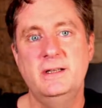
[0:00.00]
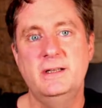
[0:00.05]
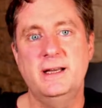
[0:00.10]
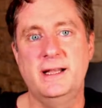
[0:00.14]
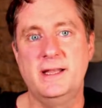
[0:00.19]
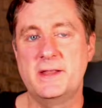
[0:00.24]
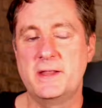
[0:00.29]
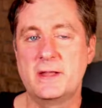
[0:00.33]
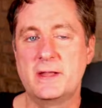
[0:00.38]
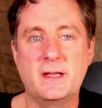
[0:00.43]

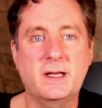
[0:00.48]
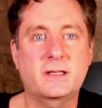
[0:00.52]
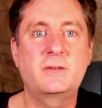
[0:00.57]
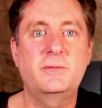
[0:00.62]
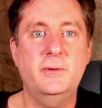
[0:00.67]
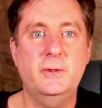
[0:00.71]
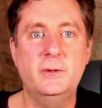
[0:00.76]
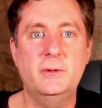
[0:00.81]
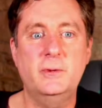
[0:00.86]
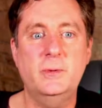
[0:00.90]
And in the next
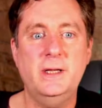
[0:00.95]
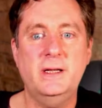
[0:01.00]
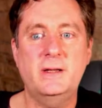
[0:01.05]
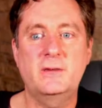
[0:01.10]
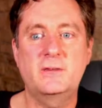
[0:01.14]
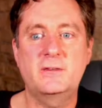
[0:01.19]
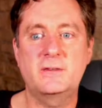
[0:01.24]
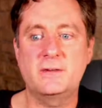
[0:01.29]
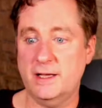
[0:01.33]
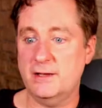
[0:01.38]
few
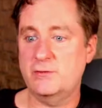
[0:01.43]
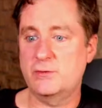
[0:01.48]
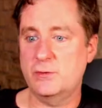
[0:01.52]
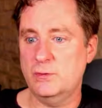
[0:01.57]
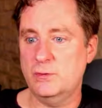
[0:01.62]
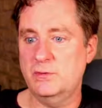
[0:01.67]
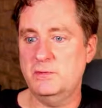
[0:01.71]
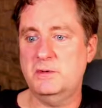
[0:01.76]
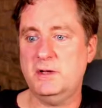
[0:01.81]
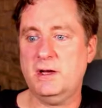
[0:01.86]
weeks, like
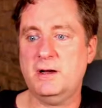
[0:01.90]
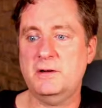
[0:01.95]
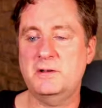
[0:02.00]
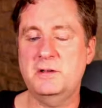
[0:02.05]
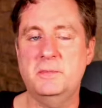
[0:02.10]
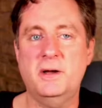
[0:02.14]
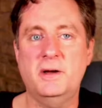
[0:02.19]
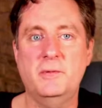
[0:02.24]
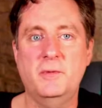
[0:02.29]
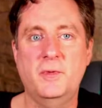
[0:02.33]
Drew talked
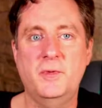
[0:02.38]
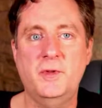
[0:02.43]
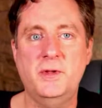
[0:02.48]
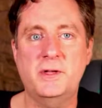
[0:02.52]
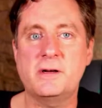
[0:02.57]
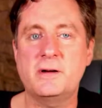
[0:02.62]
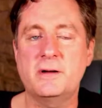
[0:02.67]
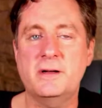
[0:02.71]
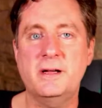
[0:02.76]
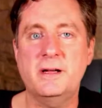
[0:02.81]
about with
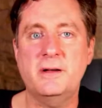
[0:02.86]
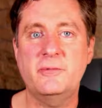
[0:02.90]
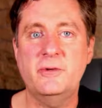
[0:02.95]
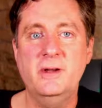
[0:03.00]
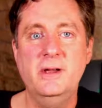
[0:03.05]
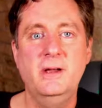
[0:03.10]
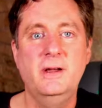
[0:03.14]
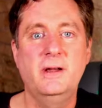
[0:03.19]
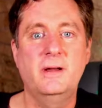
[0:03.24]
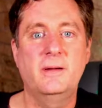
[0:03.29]
TRF,
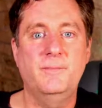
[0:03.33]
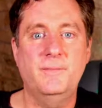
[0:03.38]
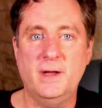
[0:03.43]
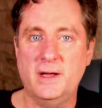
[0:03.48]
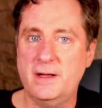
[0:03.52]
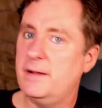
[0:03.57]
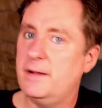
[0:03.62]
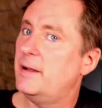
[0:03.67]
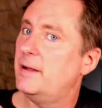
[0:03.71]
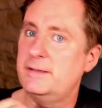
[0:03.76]

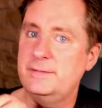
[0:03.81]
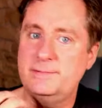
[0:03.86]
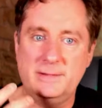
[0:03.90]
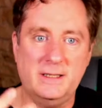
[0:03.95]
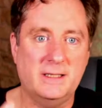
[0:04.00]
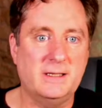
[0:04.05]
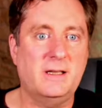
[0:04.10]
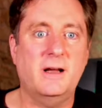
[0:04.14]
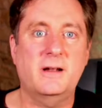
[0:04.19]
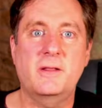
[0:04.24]

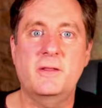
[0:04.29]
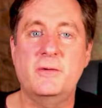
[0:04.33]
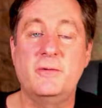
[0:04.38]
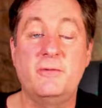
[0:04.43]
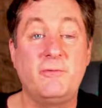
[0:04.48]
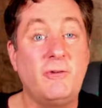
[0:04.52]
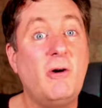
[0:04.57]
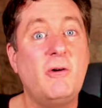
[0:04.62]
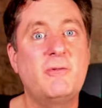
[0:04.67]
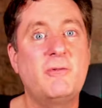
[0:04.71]
a lot of the
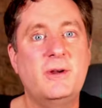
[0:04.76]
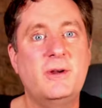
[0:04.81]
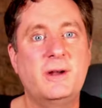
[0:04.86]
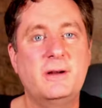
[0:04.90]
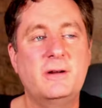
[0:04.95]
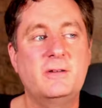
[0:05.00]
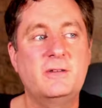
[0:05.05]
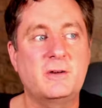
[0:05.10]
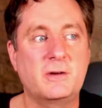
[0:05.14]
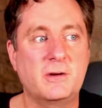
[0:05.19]
fall
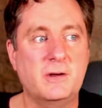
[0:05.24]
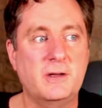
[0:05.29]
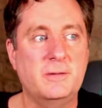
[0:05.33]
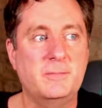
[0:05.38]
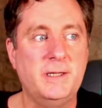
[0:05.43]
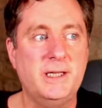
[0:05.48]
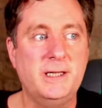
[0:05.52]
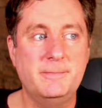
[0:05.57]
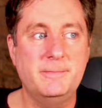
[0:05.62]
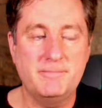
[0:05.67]
fairs are going to be